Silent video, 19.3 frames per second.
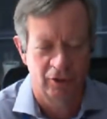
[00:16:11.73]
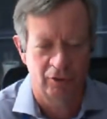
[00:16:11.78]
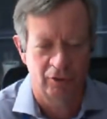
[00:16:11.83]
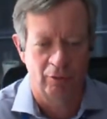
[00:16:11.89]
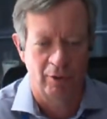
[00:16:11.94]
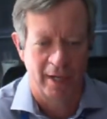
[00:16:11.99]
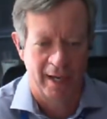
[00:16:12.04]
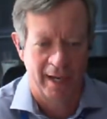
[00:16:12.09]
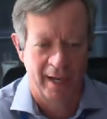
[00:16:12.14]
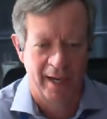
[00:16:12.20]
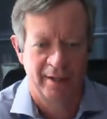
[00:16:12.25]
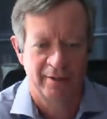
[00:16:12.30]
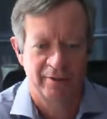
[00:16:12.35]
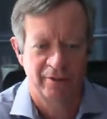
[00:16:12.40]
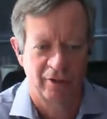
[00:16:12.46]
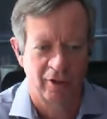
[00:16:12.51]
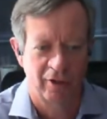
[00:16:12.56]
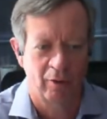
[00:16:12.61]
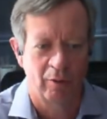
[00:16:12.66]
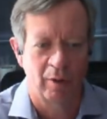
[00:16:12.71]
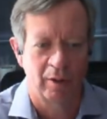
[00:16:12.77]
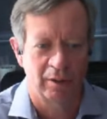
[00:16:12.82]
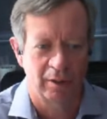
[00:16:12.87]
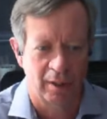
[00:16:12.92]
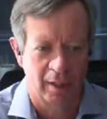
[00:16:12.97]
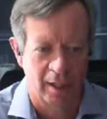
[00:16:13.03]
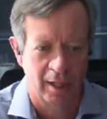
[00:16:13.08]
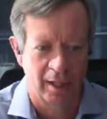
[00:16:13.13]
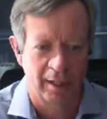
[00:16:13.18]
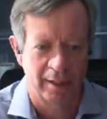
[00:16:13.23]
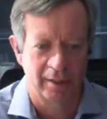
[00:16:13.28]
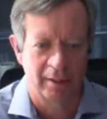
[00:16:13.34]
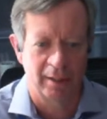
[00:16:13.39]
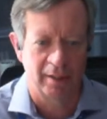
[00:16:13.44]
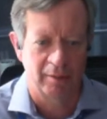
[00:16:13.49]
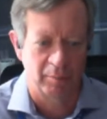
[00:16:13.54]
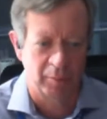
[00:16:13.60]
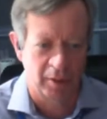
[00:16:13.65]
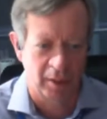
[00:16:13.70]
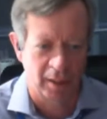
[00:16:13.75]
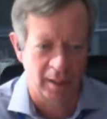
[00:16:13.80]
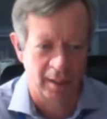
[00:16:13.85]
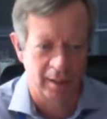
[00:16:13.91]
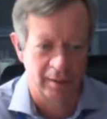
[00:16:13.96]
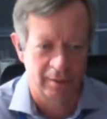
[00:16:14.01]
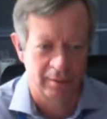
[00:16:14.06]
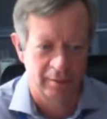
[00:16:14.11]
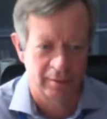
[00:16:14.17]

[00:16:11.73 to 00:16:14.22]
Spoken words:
You had to go online and apply.